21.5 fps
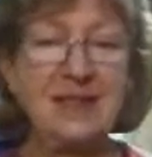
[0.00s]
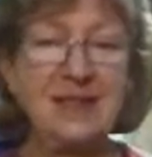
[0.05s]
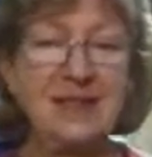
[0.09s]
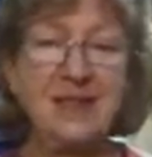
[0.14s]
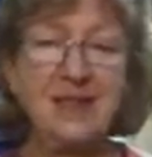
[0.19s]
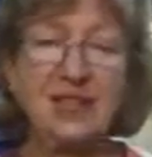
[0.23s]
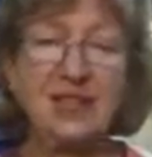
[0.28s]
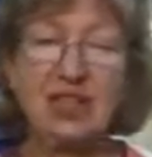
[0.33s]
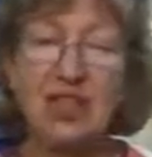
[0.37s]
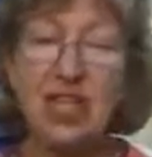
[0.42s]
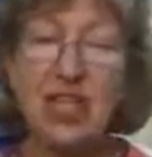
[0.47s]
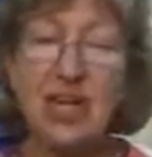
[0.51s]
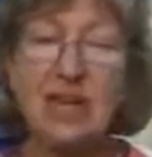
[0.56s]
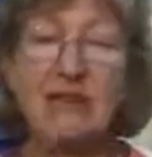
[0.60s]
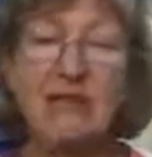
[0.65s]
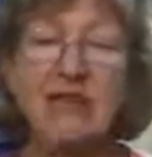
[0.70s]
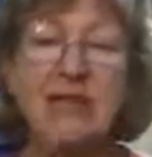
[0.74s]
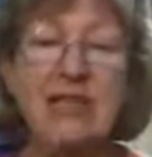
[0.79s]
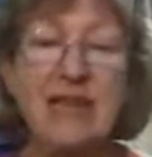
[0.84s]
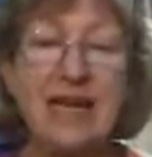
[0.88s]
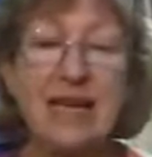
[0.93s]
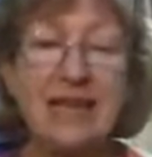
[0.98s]

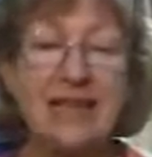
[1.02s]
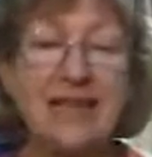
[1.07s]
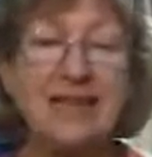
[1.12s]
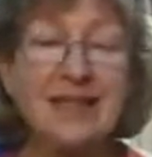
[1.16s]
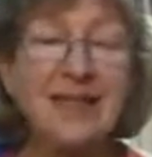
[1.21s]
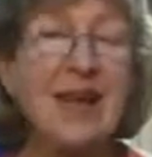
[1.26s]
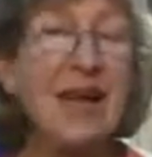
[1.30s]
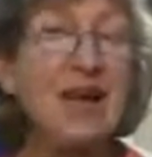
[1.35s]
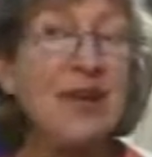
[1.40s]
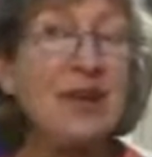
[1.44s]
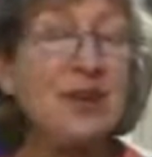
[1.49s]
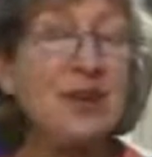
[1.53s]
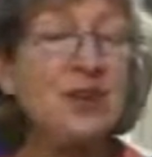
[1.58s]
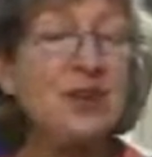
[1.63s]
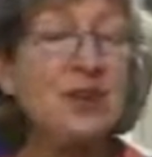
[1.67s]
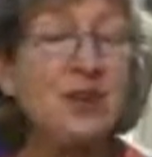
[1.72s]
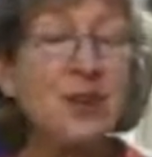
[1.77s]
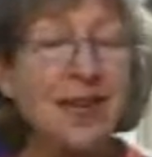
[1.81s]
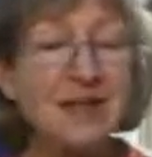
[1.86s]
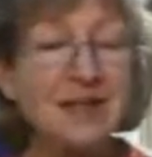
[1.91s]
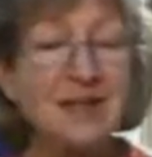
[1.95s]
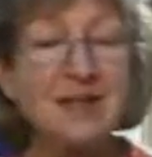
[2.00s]
Sharon had
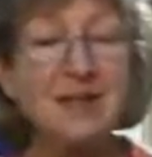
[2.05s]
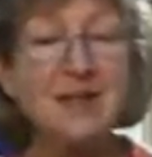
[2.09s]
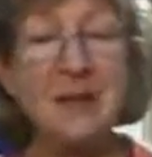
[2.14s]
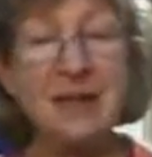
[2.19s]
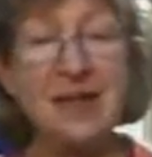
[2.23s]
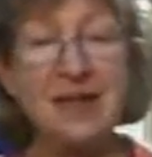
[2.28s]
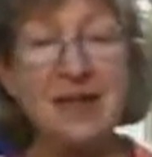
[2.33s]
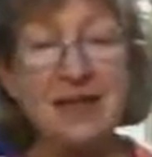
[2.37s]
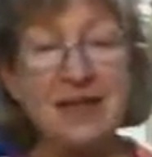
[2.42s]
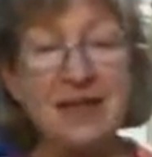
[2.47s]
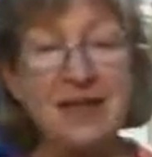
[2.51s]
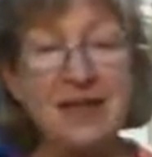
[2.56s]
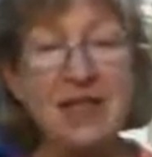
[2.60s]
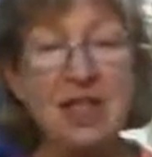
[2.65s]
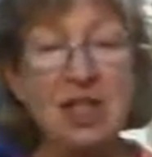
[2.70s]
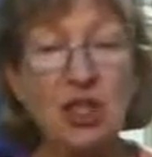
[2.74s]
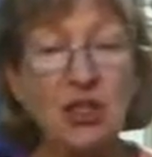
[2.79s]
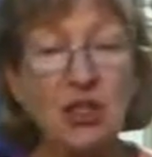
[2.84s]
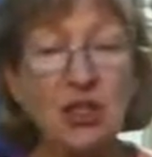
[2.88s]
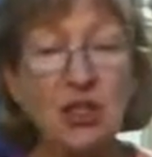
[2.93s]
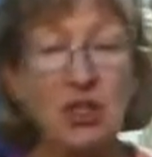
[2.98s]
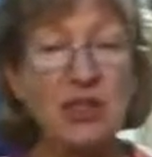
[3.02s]
underestimated the
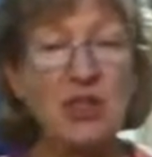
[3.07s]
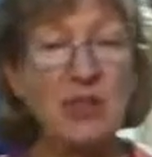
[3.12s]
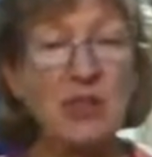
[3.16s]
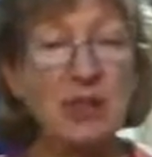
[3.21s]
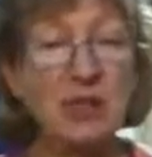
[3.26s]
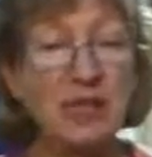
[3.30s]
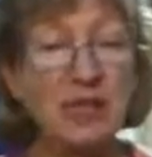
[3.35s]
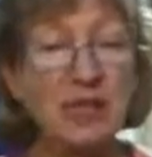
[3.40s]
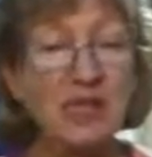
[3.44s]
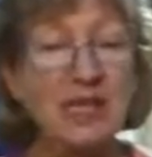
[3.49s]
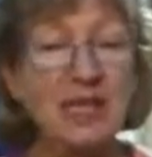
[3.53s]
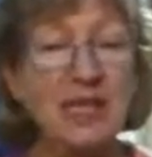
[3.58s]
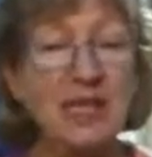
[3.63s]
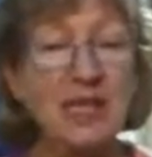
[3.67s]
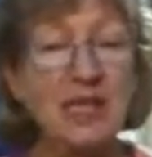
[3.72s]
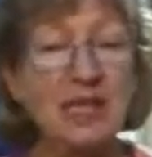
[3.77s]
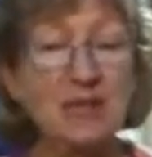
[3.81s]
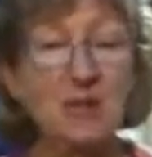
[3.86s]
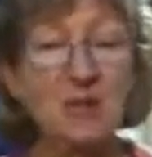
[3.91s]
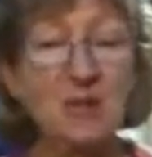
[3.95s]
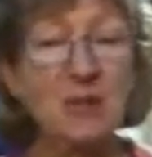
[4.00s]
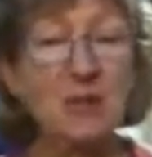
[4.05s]
girl's ability
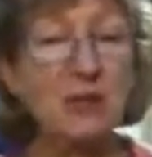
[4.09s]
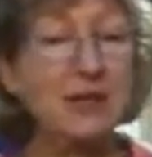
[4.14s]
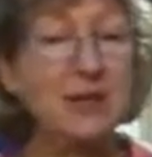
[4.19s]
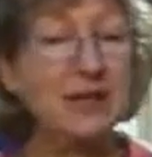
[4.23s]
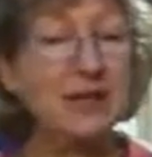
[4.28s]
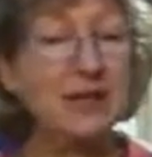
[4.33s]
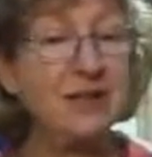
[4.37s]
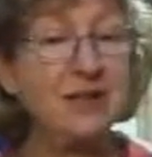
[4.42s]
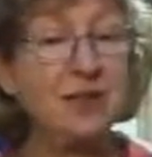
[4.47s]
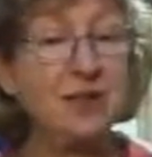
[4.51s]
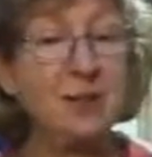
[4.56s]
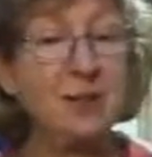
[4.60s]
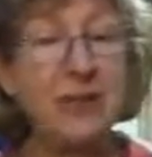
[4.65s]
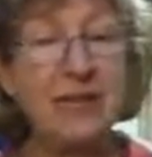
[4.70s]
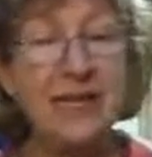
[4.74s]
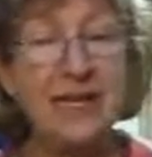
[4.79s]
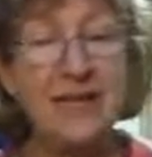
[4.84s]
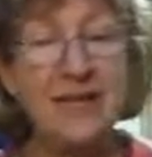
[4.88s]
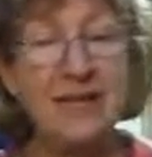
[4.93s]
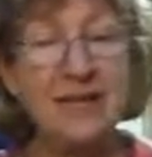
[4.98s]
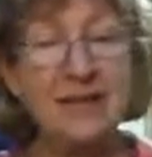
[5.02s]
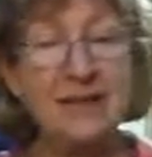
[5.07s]
to threaten her
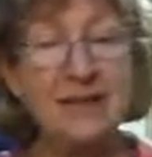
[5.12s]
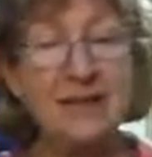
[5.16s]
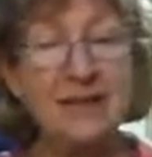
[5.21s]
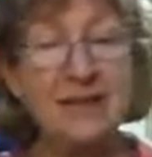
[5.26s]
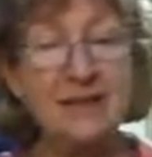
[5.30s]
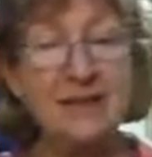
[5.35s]
plan.